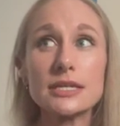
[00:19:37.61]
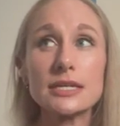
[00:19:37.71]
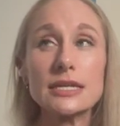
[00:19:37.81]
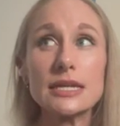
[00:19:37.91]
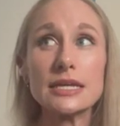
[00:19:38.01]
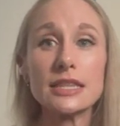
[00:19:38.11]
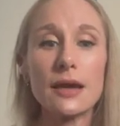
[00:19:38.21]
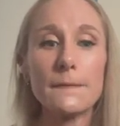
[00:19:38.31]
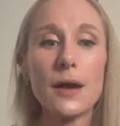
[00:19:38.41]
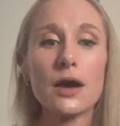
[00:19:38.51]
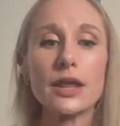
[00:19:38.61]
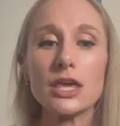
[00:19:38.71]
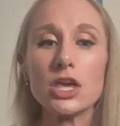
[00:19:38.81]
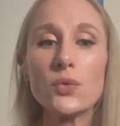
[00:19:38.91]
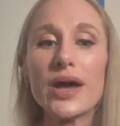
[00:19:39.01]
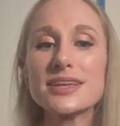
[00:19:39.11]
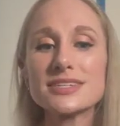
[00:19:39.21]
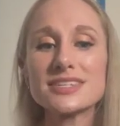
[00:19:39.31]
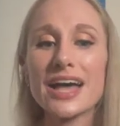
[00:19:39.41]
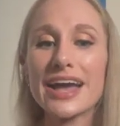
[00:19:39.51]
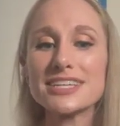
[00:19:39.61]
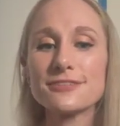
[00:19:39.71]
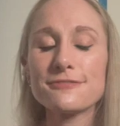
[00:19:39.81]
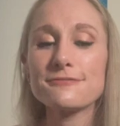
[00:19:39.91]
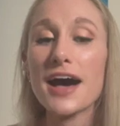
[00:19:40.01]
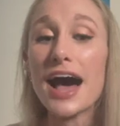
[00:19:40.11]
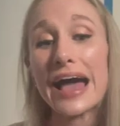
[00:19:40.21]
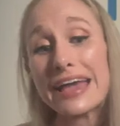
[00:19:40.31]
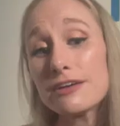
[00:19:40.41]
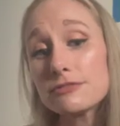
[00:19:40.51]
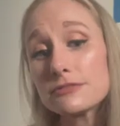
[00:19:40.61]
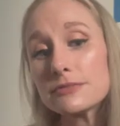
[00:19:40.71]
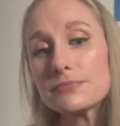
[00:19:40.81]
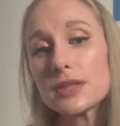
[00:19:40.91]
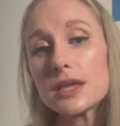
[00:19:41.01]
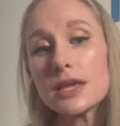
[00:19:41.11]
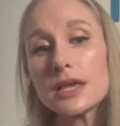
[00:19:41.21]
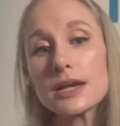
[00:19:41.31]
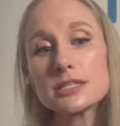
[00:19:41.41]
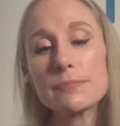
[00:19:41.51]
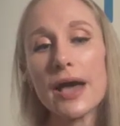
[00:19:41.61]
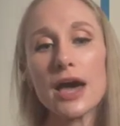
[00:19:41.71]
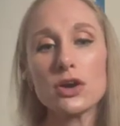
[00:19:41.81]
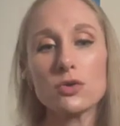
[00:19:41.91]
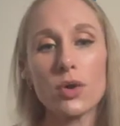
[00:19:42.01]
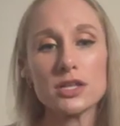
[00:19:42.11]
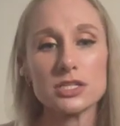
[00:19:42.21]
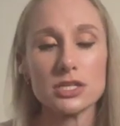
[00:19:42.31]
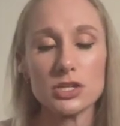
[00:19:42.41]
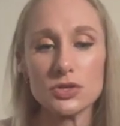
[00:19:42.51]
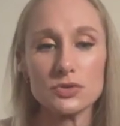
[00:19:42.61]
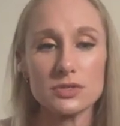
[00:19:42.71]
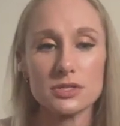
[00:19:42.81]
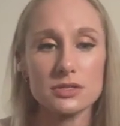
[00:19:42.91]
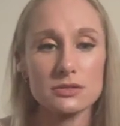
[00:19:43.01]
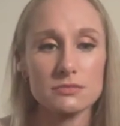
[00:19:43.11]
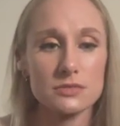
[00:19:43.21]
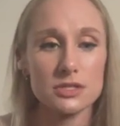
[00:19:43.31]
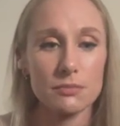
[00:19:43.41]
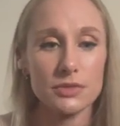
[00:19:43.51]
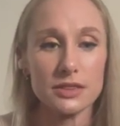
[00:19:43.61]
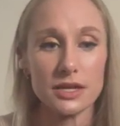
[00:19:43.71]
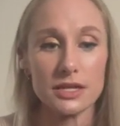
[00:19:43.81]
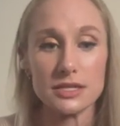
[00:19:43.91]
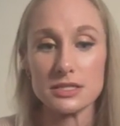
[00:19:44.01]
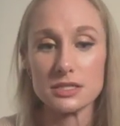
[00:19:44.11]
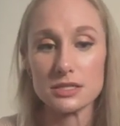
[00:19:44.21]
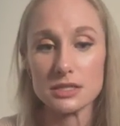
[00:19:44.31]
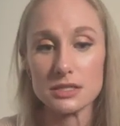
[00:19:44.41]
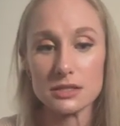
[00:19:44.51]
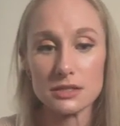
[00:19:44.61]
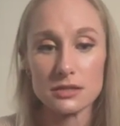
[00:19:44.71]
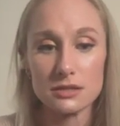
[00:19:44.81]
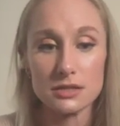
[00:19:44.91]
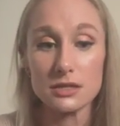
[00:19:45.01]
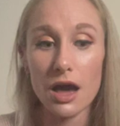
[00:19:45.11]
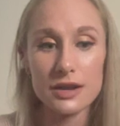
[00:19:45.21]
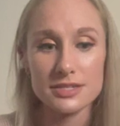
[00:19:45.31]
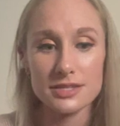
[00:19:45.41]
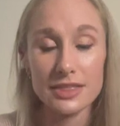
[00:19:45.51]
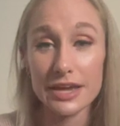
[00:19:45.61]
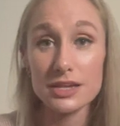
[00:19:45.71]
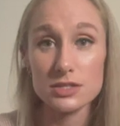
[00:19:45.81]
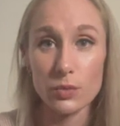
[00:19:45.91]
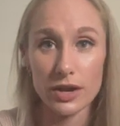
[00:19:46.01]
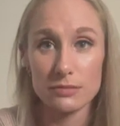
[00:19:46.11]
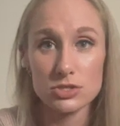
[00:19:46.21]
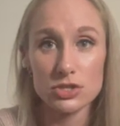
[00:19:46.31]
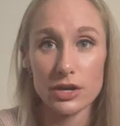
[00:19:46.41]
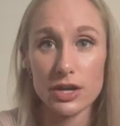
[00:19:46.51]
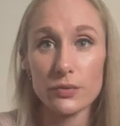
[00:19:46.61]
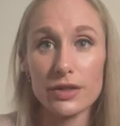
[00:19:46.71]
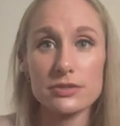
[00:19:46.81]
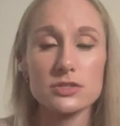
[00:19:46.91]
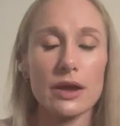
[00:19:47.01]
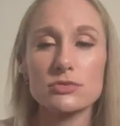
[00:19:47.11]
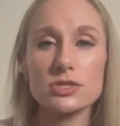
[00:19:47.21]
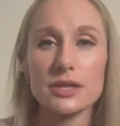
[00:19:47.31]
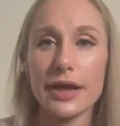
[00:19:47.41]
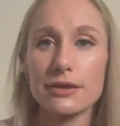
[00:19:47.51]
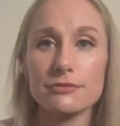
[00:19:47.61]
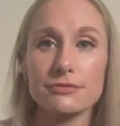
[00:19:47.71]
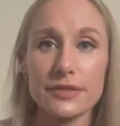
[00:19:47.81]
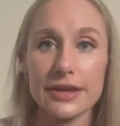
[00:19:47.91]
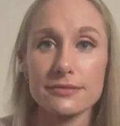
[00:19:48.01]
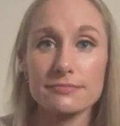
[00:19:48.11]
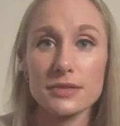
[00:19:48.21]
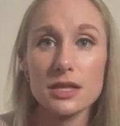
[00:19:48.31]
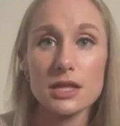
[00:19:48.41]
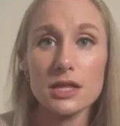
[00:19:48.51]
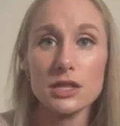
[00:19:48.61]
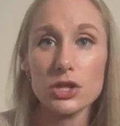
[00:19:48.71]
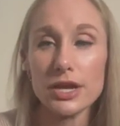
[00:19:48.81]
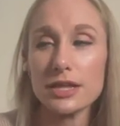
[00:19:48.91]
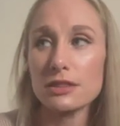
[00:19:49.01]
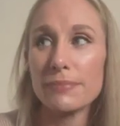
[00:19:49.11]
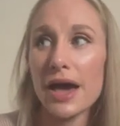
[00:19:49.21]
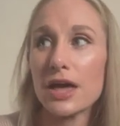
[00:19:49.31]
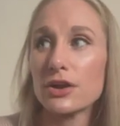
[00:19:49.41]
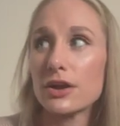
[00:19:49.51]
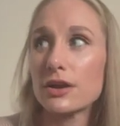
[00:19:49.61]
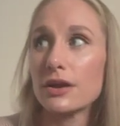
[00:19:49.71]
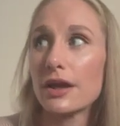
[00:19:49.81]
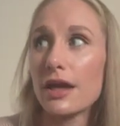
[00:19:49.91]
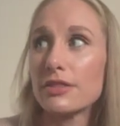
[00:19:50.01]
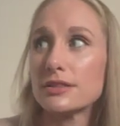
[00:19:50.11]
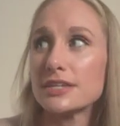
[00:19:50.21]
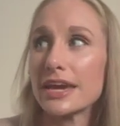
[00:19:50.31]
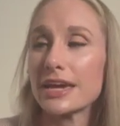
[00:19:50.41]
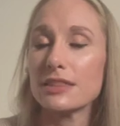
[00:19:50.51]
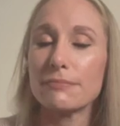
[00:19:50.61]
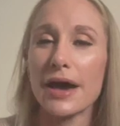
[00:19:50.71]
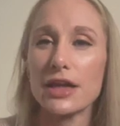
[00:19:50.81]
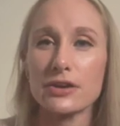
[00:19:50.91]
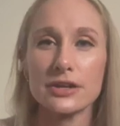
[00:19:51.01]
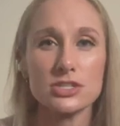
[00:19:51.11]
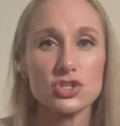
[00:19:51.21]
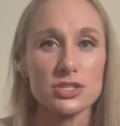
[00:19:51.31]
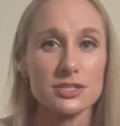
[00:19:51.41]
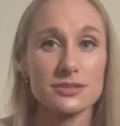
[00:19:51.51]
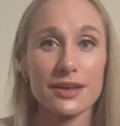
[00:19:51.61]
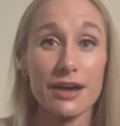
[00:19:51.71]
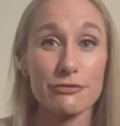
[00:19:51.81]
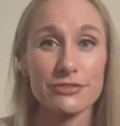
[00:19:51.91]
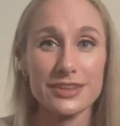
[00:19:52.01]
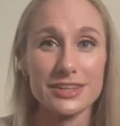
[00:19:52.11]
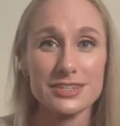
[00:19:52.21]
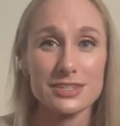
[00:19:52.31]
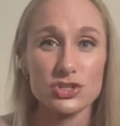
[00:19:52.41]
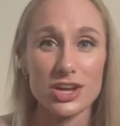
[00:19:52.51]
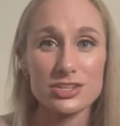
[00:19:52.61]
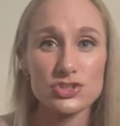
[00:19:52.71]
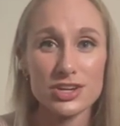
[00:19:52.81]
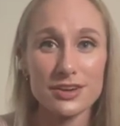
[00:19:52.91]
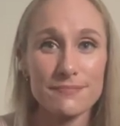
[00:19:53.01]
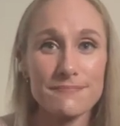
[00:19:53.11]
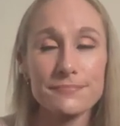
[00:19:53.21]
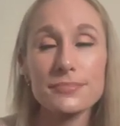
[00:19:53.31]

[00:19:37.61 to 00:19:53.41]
knitting them on a US size 5, because the pattern wants you to use something that is not as thick as what I'm starting with. So I'm just kind of like looking at the pattern and then taking the pattern as just a friendly suggestion